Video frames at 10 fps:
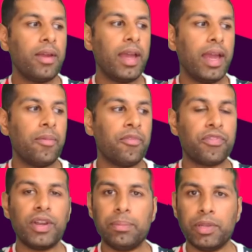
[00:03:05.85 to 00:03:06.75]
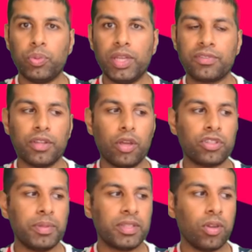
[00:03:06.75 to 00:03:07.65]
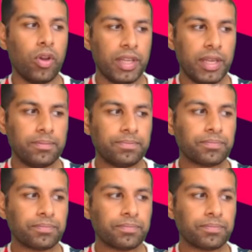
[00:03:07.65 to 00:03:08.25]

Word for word: uh, free midweeks for those to be slotted in.